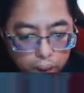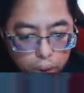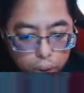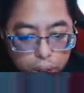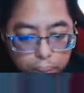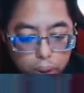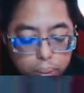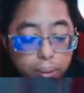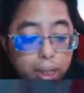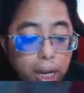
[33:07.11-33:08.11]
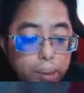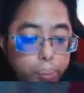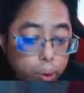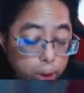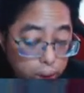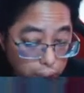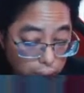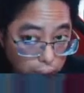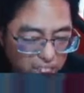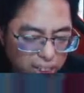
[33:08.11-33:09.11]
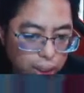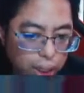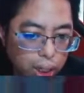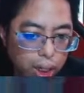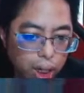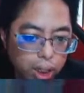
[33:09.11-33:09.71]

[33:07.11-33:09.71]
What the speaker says: So gymnosperm is exposed seed. As you can see here,